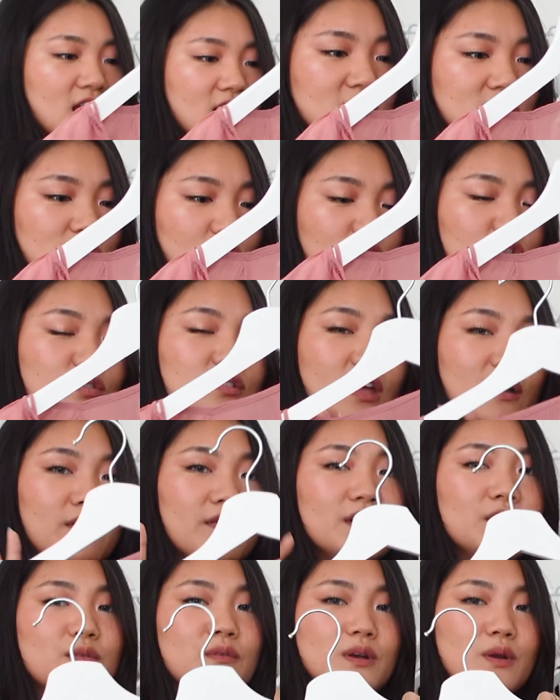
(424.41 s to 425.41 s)
So you
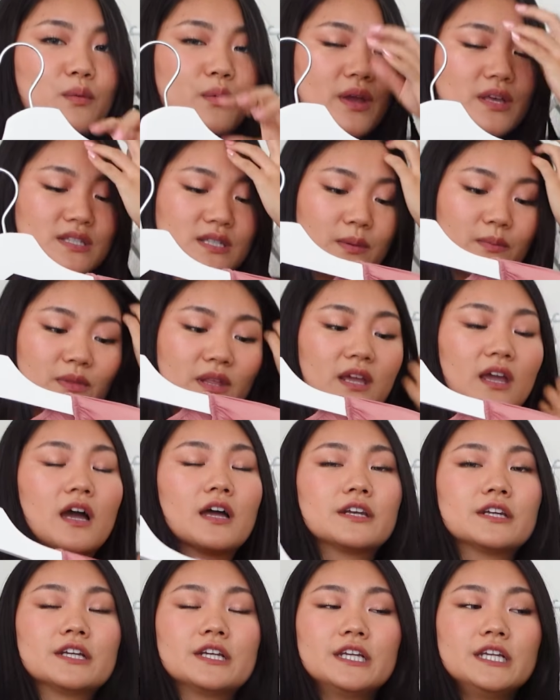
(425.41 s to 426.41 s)
definitely want to wear something
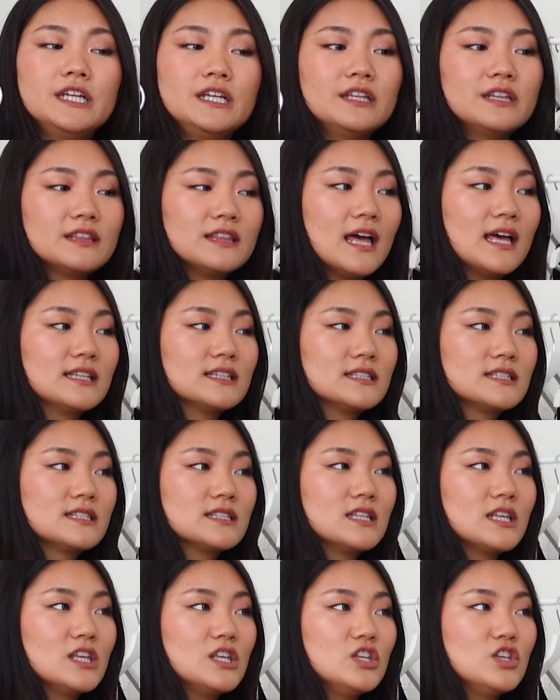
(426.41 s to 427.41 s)
underneath that
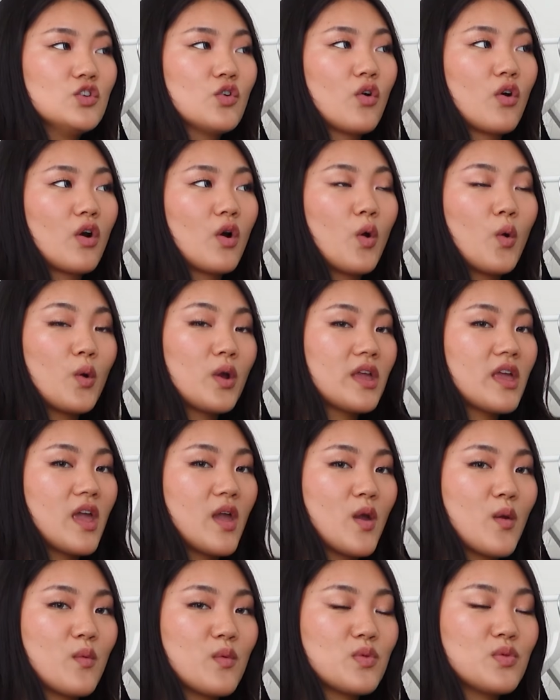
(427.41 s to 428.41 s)
you're
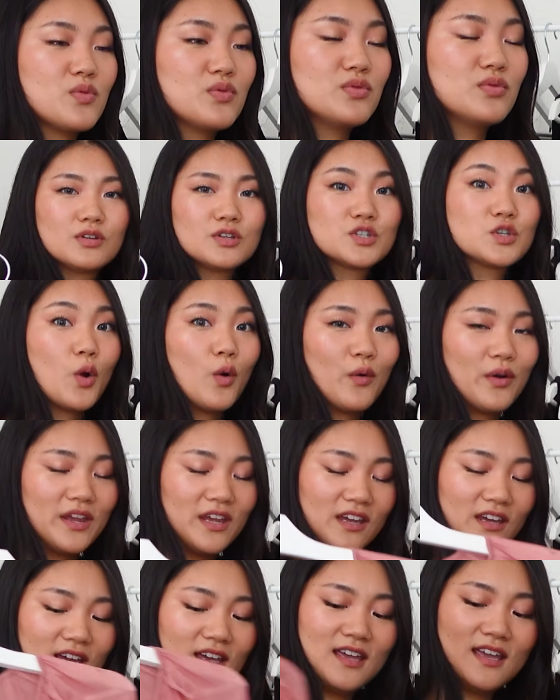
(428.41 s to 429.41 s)
okay with
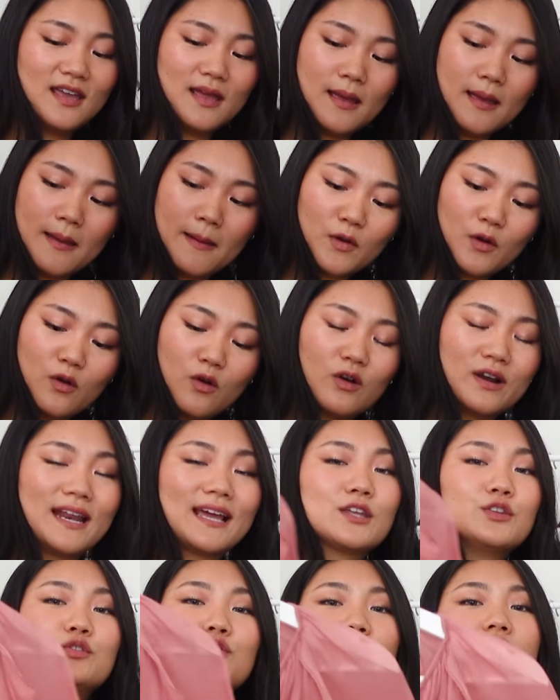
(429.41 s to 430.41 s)
showing, or
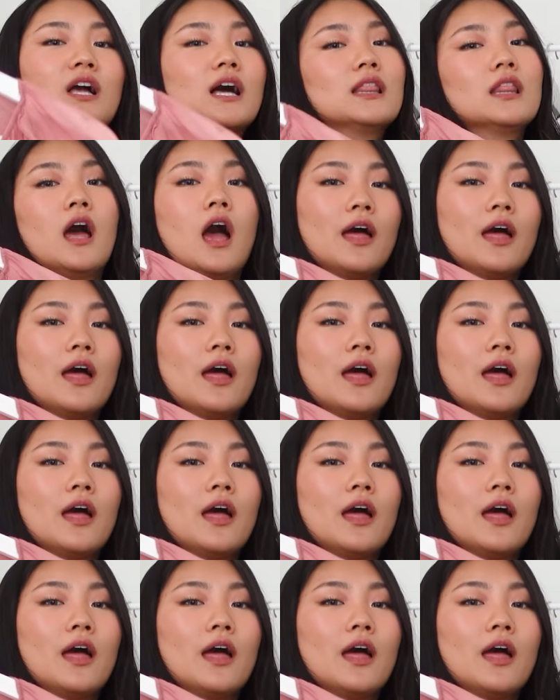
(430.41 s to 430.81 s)
like nude color